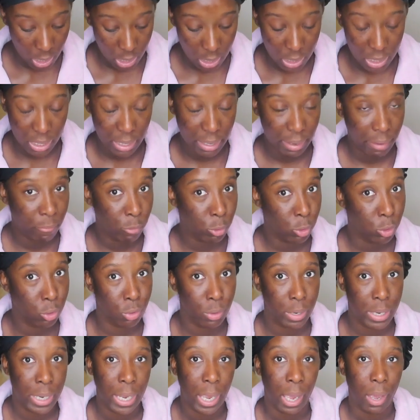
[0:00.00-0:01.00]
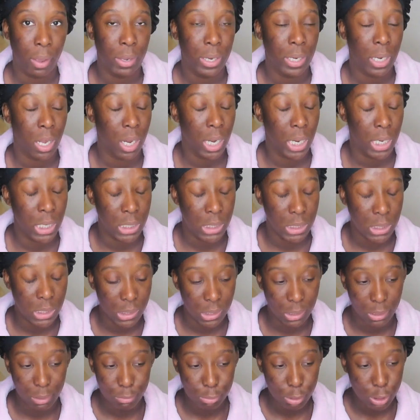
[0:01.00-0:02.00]
did the inventory count and all that good
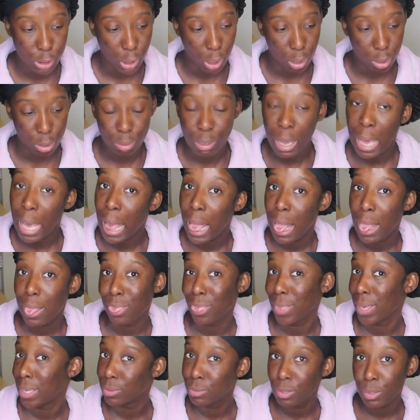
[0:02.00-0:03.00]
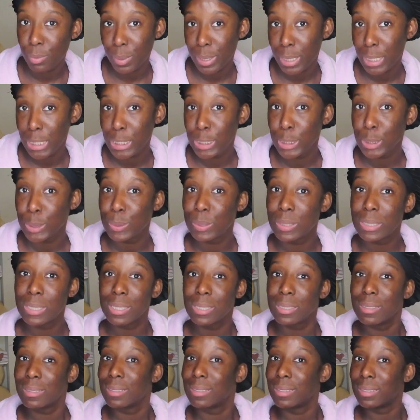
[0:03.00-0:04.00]
stuff. So that's what we're gonna do
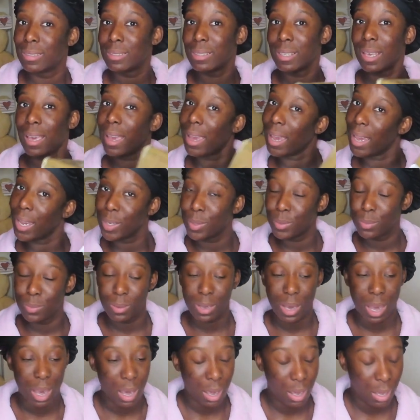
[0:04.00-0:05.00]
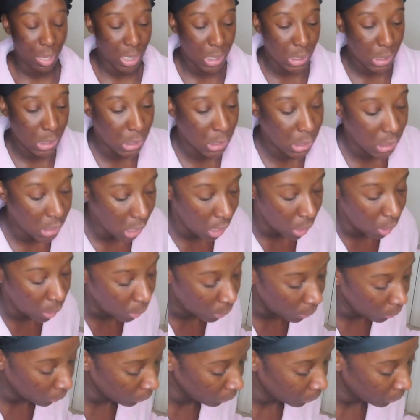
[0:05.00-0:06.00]
today, you guys.
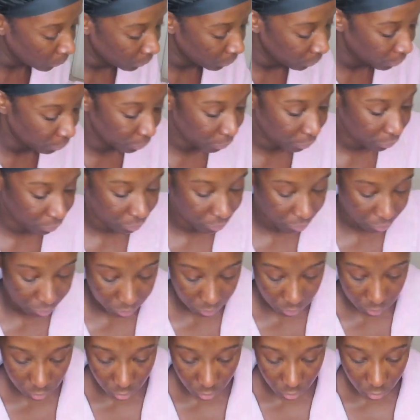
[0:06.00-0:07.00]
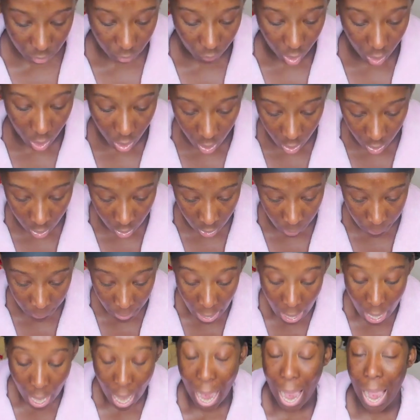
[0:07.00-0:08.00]
So
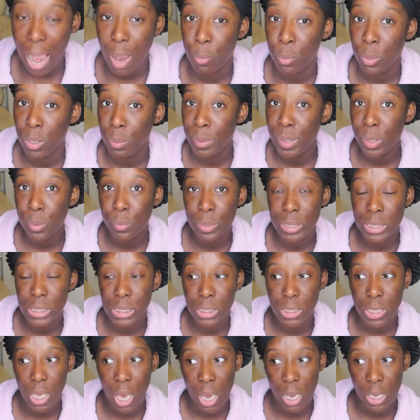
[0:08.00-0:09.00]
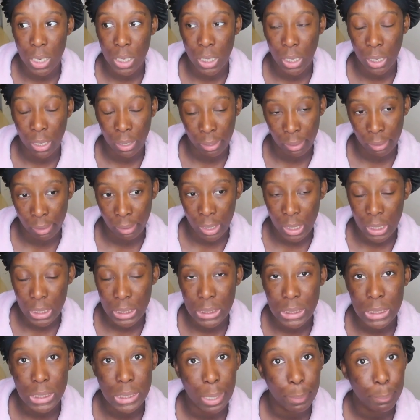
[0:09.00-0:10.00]
I will be restocking
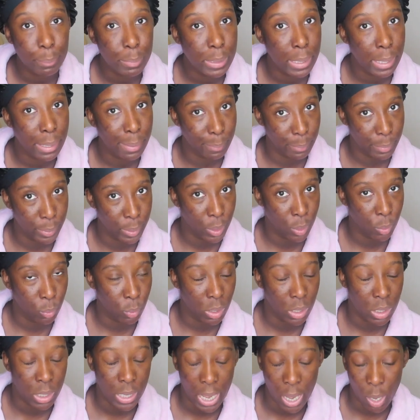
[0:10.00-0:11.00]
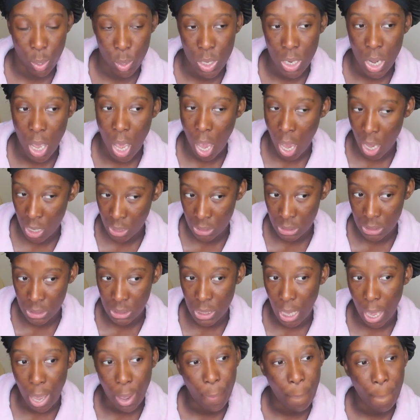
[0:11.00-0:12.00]
in September. We're now in August.
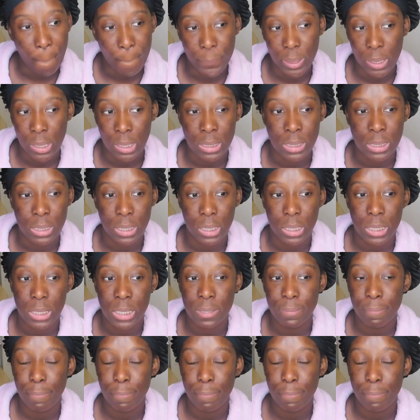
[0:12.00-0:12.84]
I hope y'all see this